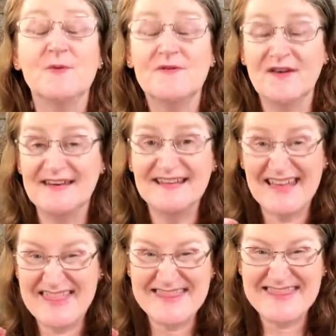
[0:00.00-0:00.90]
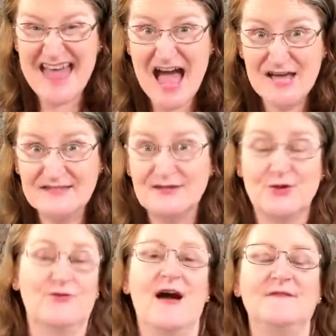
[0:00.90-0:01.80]
We've got nearly 1,000
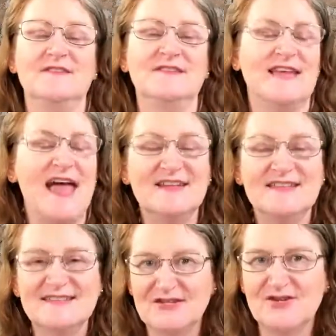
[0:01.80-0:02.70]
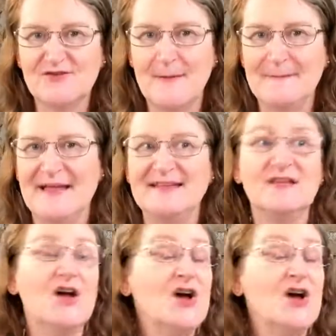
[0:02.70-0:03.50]
crafters there, and it's such a great place